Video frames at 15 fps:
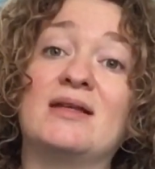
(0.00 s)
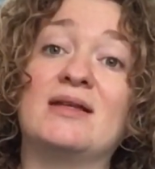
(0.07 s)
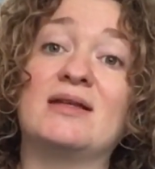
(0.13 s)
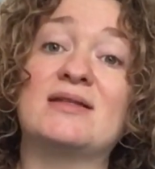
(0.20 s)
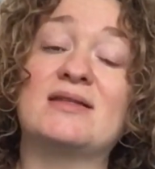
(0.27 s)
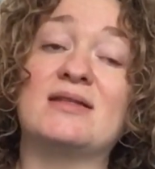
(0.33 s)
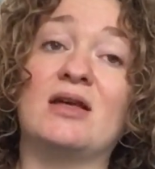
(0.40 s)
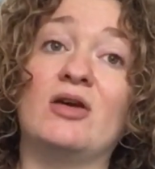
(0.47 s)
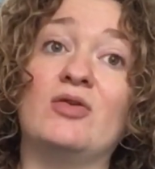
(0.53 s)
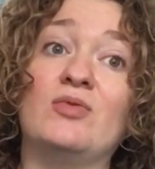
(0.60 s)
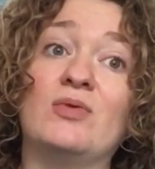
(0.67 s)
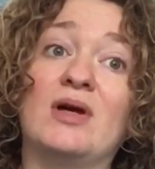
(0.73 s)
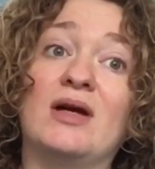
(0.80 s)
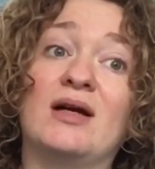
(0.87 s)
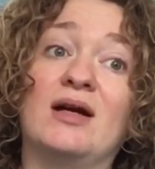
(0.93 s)

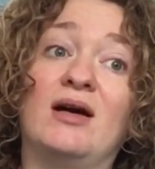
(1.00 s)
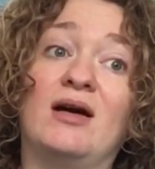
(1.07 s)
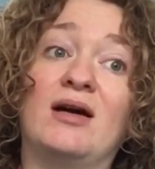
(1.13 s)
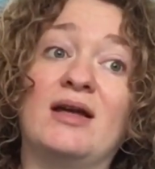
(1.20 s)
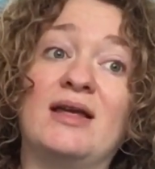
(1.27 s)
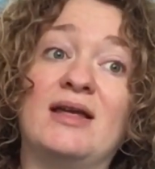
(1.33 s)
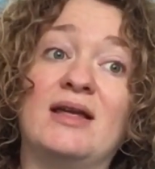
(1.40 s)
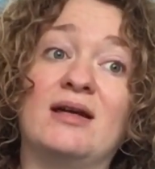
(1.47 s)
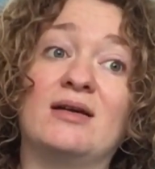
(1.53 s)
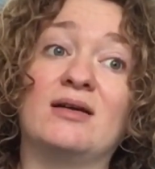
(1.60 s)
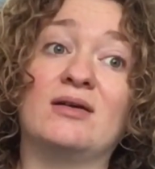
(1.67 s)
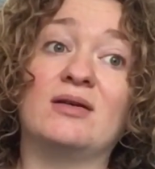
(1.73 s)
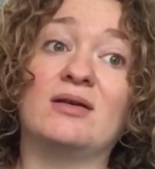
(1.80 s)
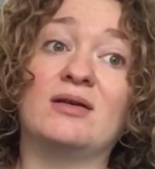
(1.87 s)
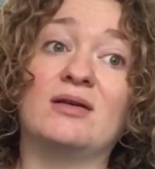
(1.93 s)
So I
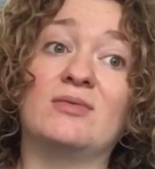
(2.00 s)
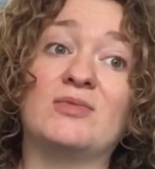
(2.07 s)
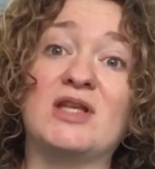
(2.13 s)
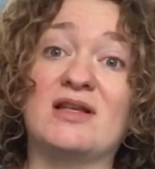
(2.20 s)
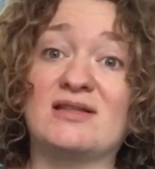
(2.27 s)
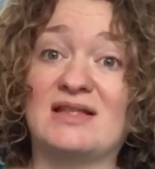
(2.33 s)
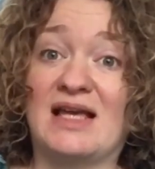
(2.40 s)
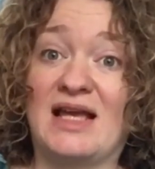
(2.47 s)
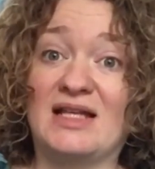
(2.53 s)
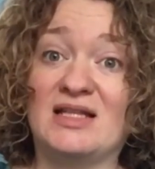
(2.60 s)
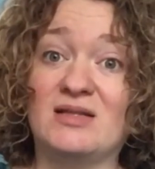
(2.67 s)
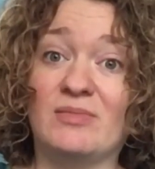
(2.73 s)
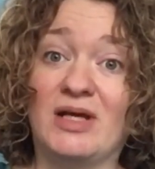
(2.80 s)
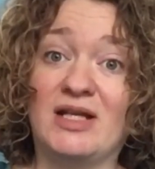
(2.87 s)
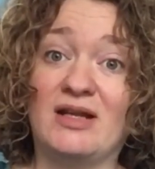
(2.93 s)
was asked to hand
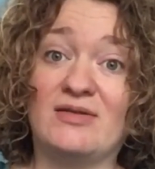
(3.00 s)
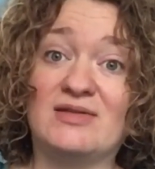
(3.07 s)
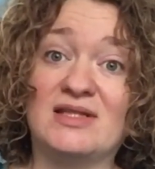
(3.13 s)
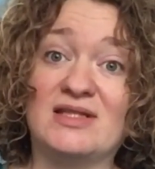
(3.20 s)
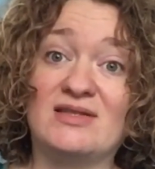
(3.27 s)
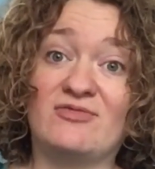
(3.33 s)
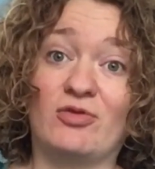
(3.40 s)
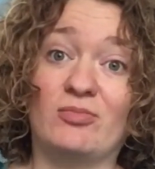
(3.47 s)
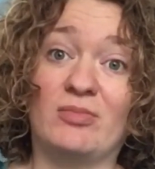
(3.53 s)
in my notice from